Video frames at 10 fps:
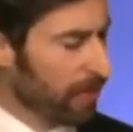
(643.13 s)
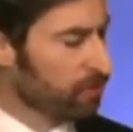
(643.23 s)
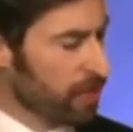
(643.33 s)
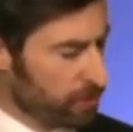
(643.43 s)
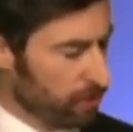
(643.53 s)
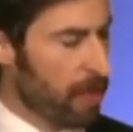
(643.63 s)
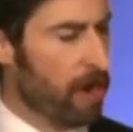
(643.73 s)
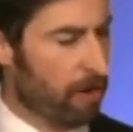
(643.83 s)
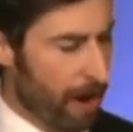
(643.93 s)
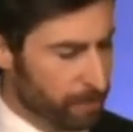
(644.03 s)
This is the one that
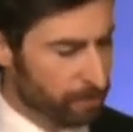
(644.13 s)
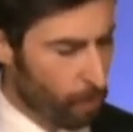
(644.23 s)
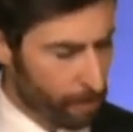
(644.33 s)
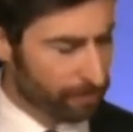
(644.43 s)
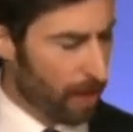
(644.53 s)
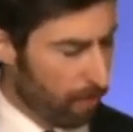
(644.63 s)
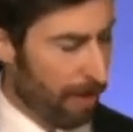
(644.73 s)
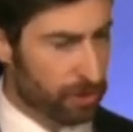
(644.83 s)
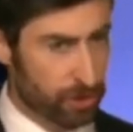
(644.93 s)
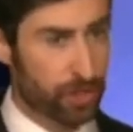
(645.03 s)
like hits you later, right?
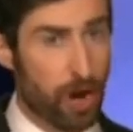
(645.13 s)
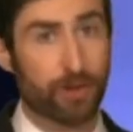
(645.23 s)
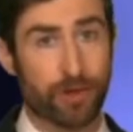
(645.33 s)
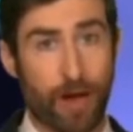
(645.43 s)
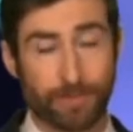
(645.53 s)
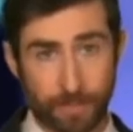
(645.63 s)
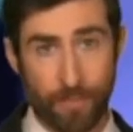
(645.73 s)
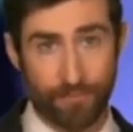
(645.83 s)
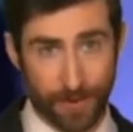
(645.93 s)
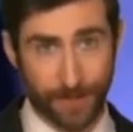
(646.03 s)
I've watched the show,
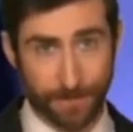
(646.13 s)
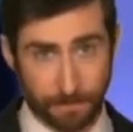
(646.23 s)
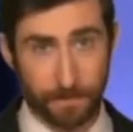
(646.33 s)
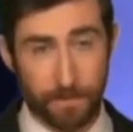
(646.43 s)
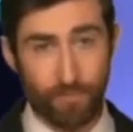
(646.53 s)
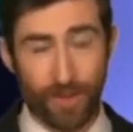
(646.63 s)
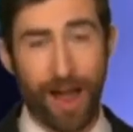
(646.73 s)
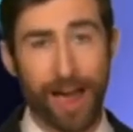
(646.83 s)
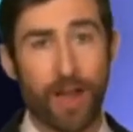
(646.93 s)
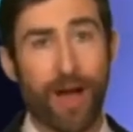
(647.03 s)
Sean.
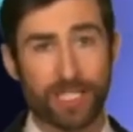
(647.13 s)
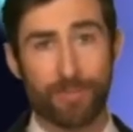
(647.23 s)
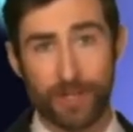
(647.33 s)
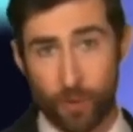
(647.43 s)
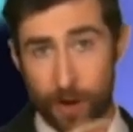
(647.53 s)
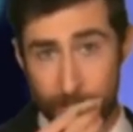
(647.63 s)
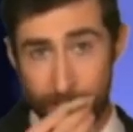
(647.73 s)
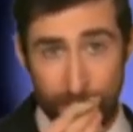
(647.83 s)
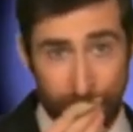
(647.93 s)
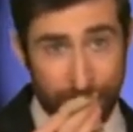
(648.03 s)
I know how some
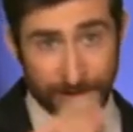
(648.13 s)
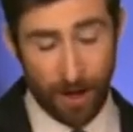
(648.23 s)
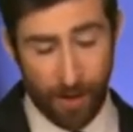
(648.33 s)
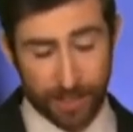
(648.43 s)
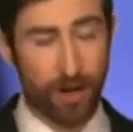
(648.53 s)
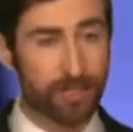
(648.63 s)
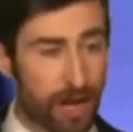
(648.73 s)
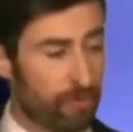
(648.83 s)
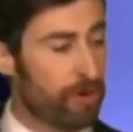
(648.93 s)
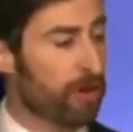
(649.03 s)
of these work.
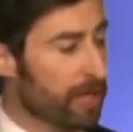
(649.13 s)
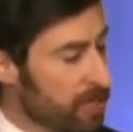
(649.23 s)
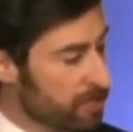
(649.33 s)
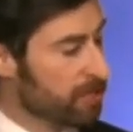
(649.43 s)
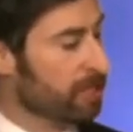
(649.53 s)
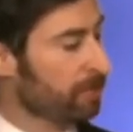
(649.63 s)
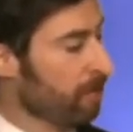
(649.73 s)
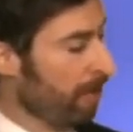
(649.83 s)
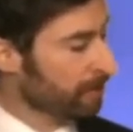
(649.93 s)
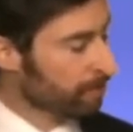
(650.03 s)
Oh, it starts out real
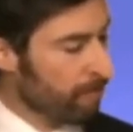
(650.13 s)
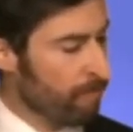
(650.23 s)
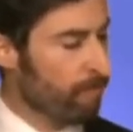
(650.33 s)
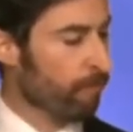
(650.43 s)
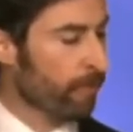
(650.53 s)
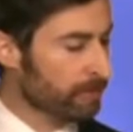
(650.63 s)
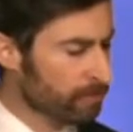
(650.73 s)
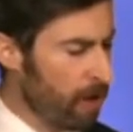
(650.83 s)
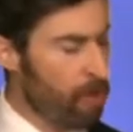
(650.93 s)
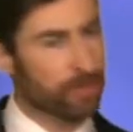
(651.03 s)
innocent.
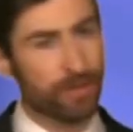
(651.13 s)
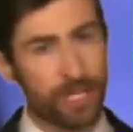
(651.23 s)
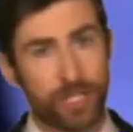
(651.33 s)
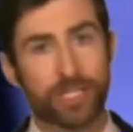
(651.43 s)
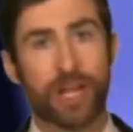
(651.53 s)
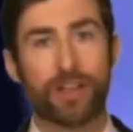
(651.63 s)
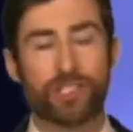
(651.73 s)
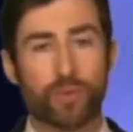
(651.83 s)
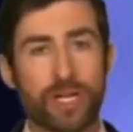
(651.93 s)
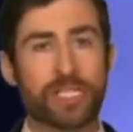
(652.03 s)
Oh,
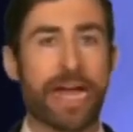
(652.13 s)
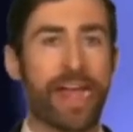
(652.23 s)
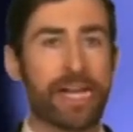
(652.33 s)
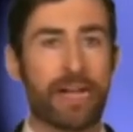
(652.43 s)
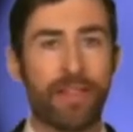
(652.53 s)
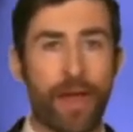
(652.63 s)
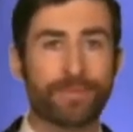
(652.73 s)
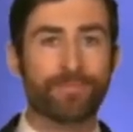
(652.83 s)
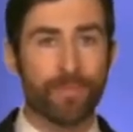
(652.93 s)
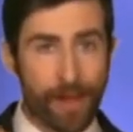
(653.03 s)
delicious, kind of sweet,
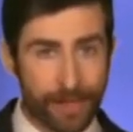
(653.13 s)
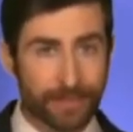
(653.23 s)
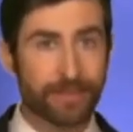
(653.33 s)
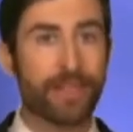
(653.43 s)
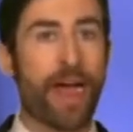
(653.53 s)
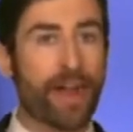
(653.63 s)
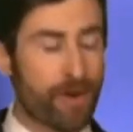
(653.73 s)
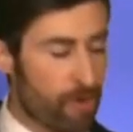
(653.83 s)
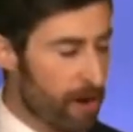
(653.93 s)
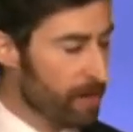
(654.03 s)
tangy, and then
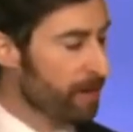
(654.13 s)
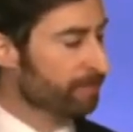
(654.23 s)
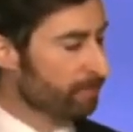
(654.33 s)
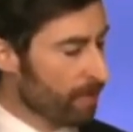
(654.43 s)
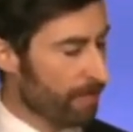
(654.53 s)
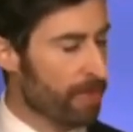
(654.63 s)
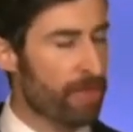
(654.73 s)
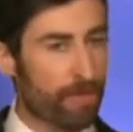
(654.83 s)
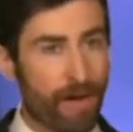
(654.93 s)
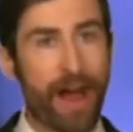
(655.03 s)
it really,
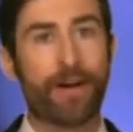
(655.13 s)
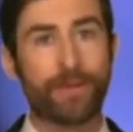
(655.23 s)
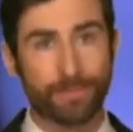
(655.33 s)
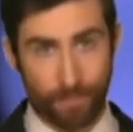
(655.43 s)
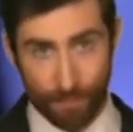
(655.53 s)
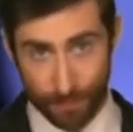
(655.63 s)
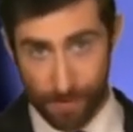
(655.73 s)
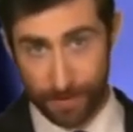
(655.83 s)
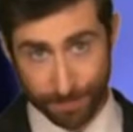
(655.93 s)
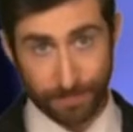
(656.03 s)
then the
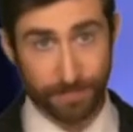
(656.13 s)
fire,